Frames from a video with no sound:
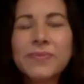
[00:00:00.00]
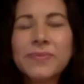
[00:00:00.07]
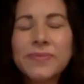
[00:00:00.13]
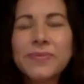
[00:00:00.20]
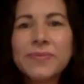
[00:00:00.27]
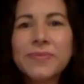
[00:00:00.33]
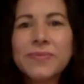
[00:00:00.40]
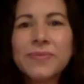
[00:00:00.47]

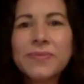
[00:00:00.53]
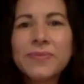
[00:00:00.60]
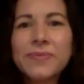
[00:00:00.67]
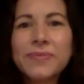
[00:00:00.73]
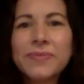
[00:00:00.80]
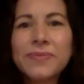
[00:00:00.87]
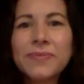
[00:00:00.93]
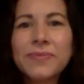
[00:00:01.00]

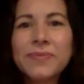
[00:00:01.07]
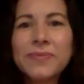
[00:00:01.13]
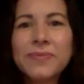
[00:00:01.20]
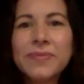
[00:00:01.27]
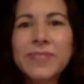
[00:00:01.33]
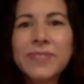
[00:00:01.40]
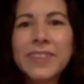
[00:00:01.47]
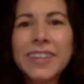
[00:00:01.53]

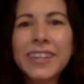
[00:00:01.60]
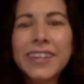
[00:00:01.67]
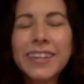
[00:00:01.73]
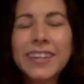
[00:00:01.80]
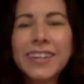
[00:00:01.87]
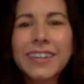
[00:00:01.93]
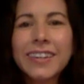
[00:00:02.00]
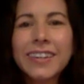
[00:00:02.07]

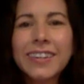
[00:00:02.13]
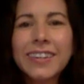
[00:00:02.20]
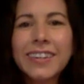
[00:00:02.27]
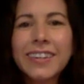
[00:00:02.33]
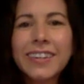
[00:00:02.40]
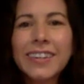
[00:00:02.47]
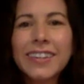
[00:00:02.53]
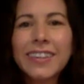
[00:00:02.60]

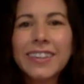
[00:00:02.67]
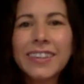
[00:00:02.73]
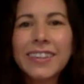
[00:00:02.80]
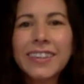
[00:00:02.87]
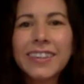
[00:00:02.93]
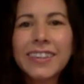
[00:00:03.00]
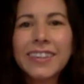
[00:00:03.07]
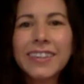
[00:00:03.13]

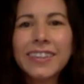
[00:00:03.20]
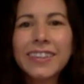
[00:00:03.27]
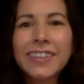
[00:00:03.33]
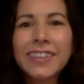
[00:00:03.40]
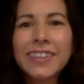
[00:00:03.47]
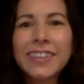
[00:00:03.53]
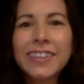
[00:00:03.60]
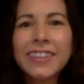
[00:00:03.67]

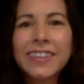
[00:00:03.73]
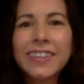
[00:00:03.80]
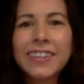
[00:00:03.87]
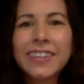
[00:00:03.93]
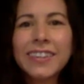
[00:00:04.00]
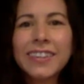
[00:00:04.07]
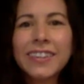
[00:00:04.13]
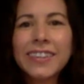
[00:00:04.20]

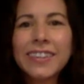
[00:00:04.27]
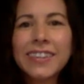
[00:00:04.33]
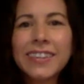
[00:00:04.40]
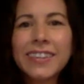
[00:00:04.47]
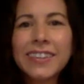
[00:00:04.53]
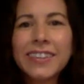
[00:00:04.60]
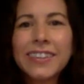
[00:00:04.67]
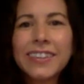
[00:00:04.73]

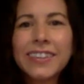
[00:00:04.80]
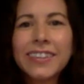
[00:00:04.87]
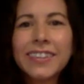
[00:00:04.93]
(silent)